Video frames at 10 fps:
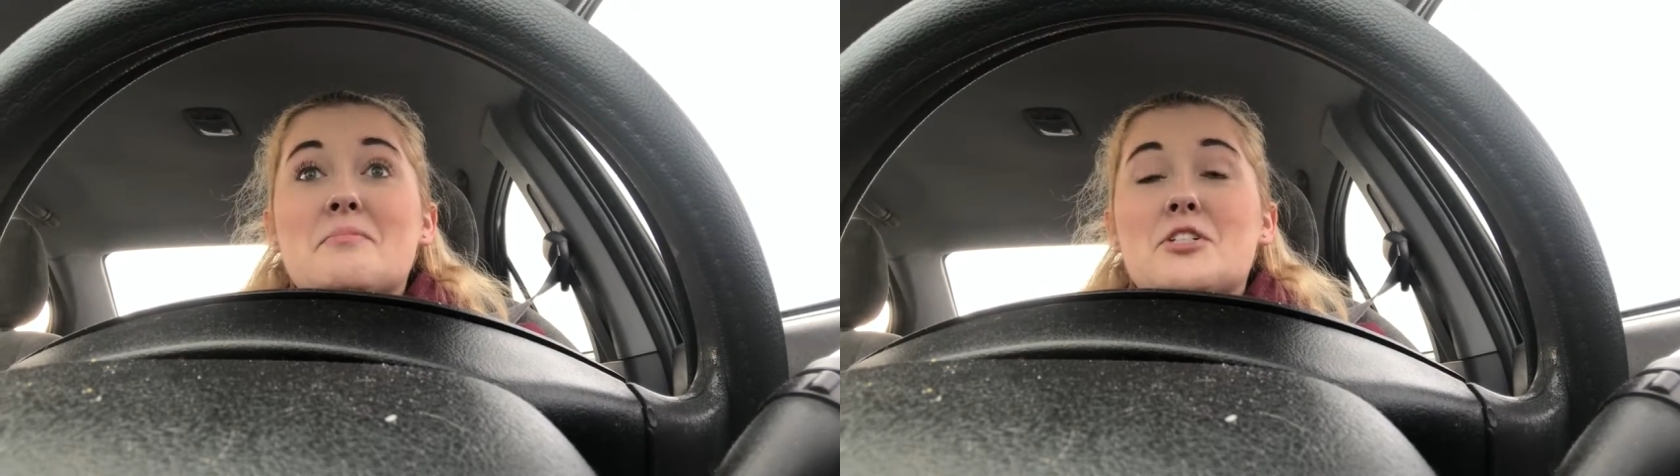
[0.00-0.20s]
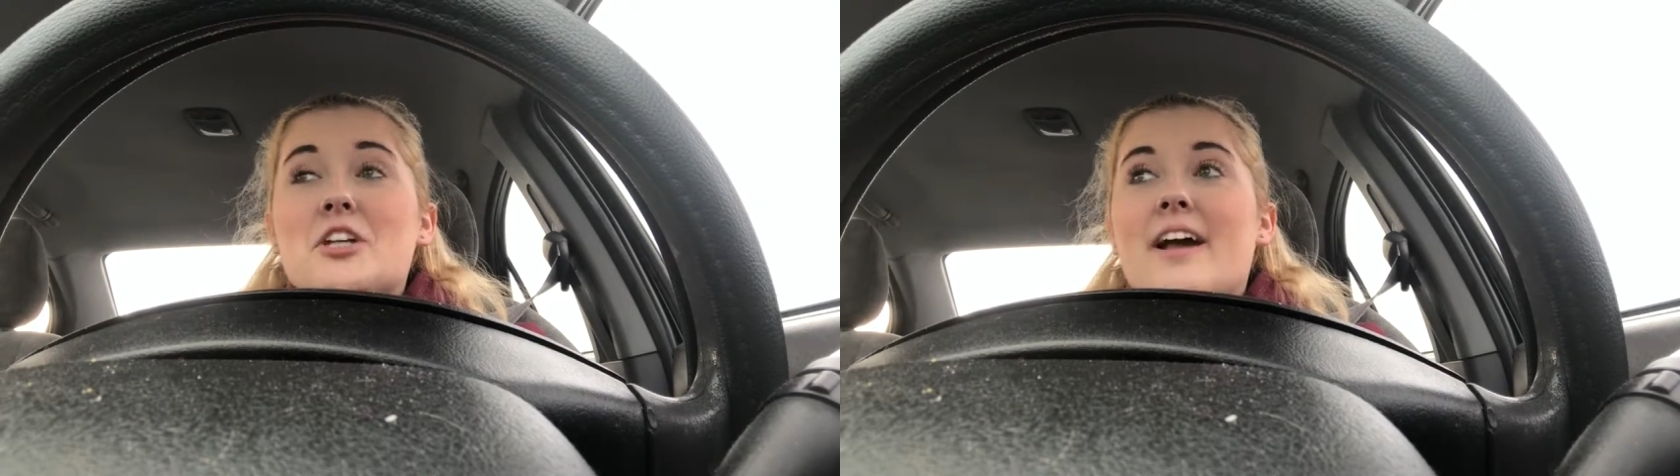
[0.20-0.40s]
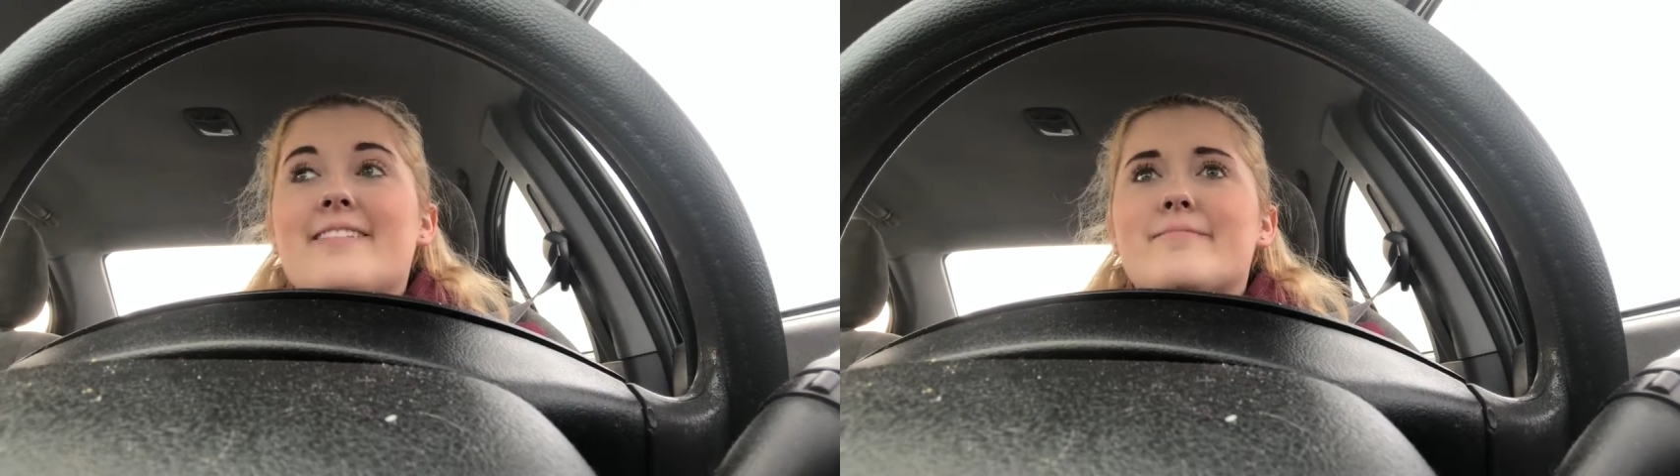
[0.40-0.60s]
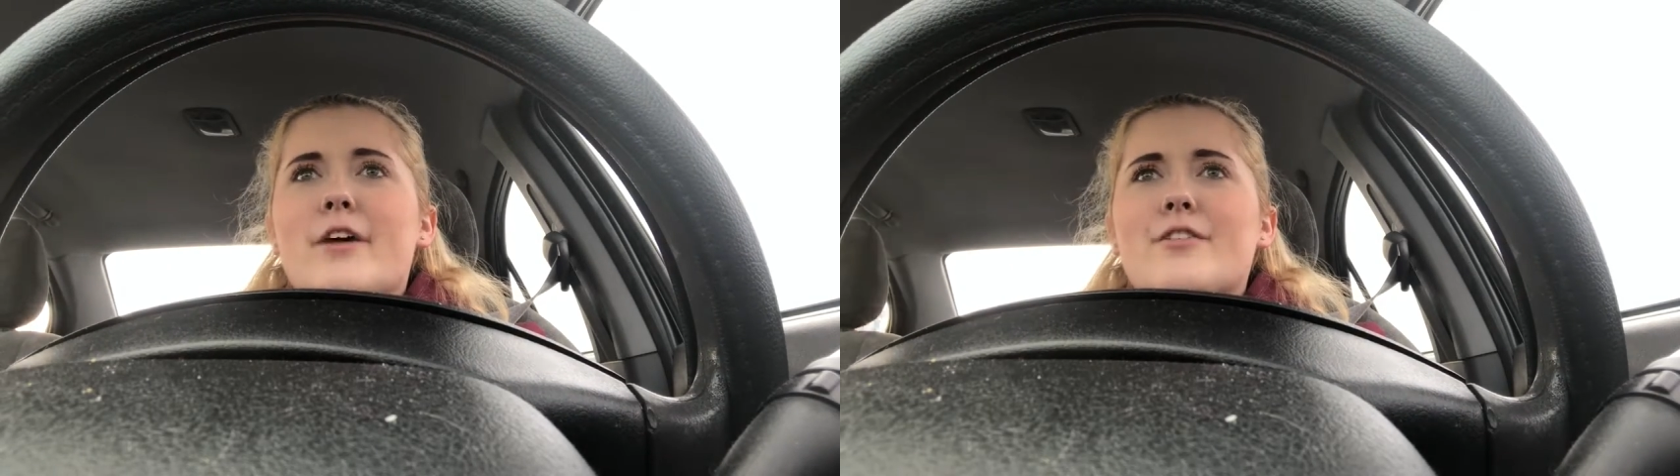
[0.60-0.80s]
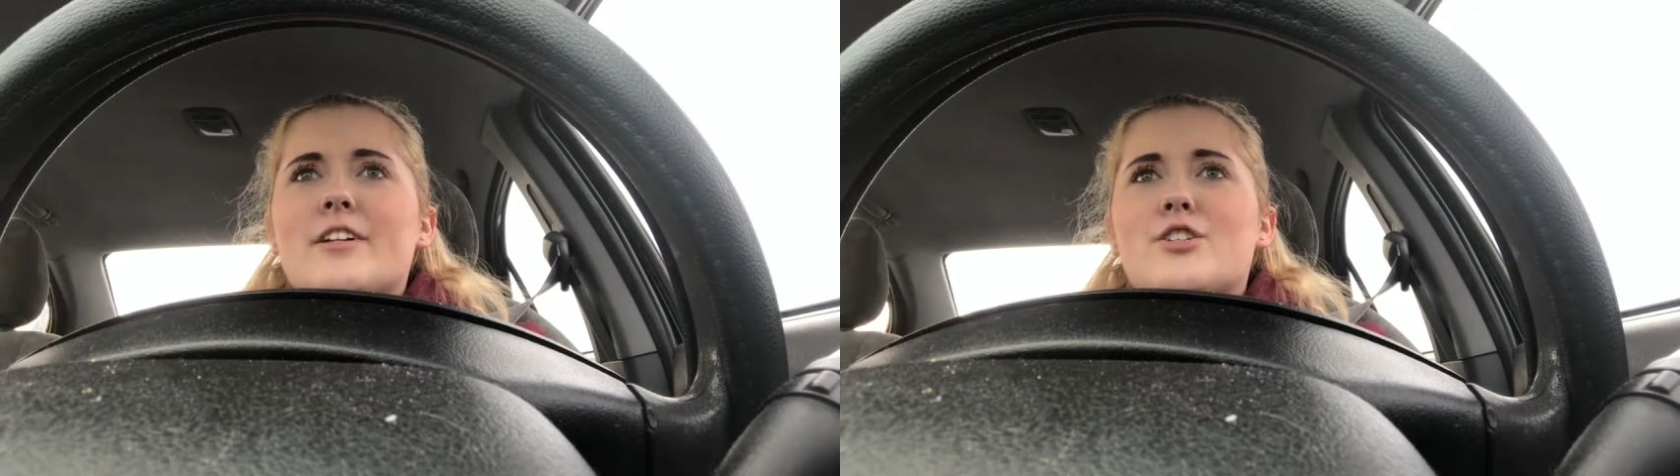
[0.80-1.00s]
which I
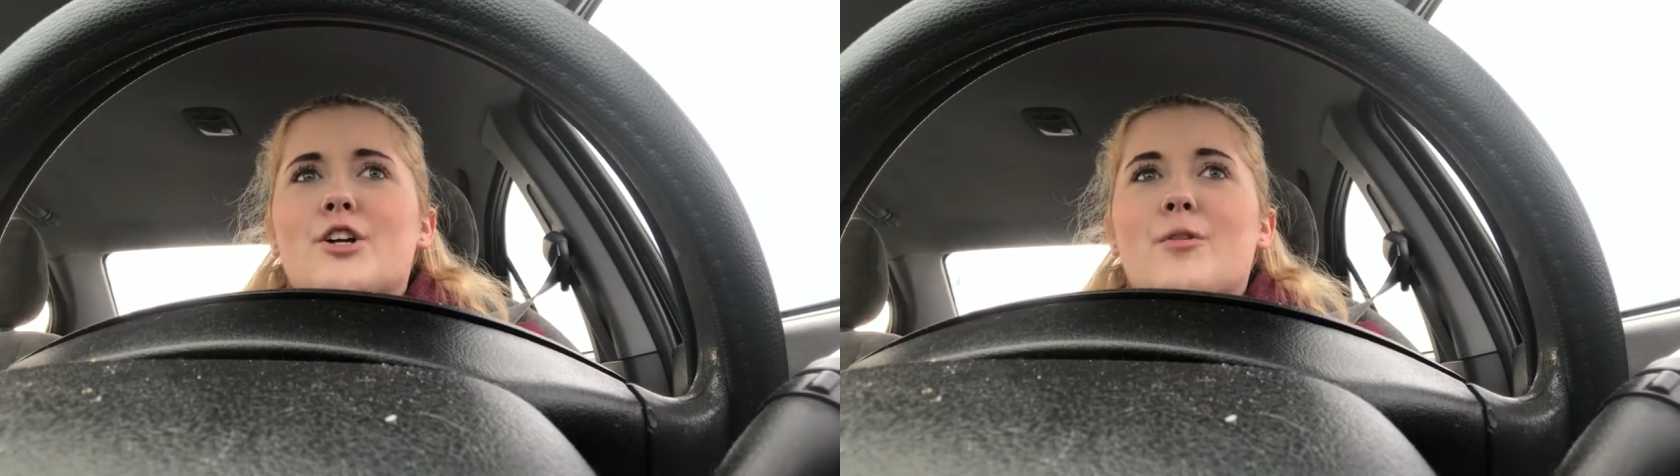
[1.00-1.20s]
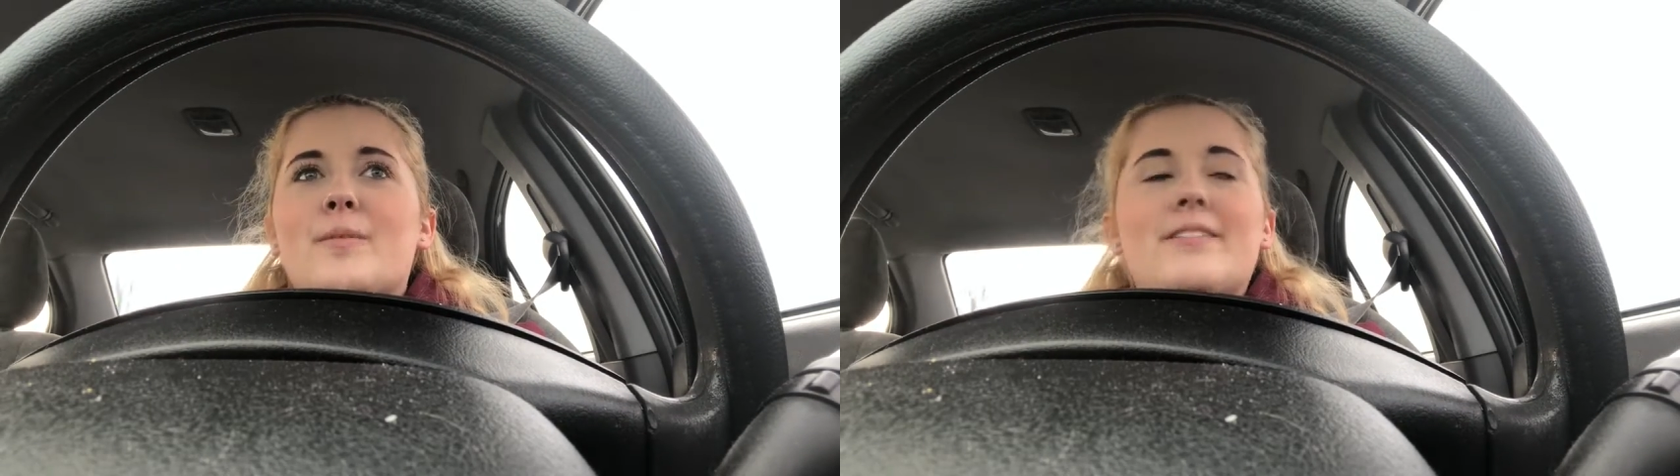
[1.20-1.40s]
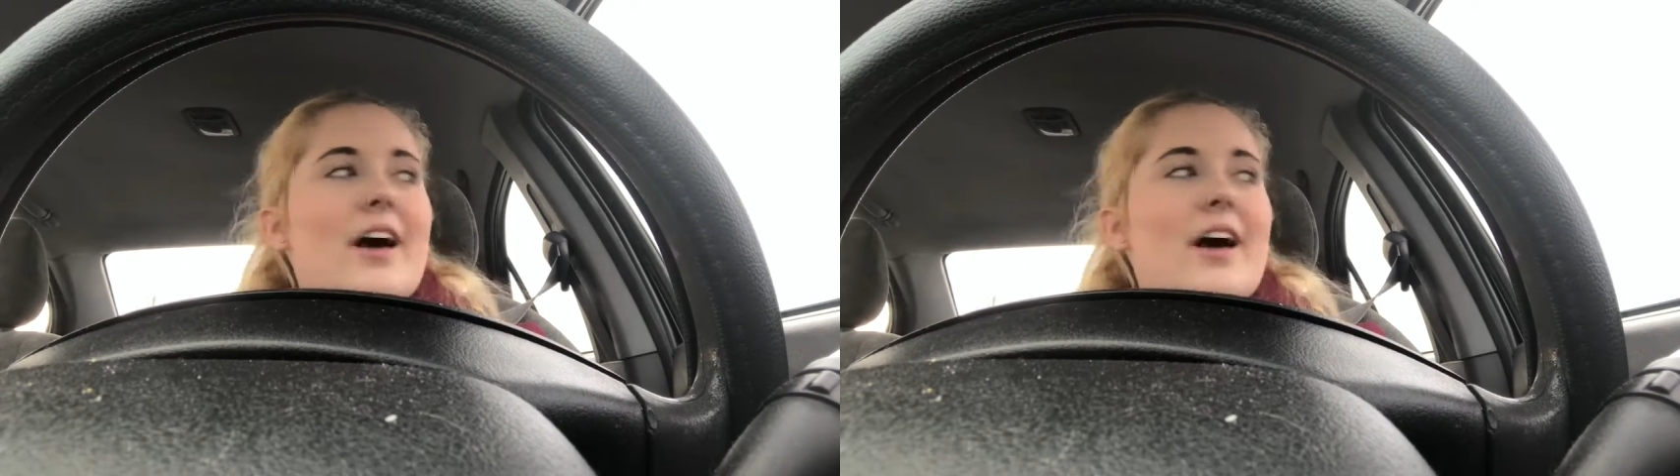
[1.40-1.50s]
never can show. But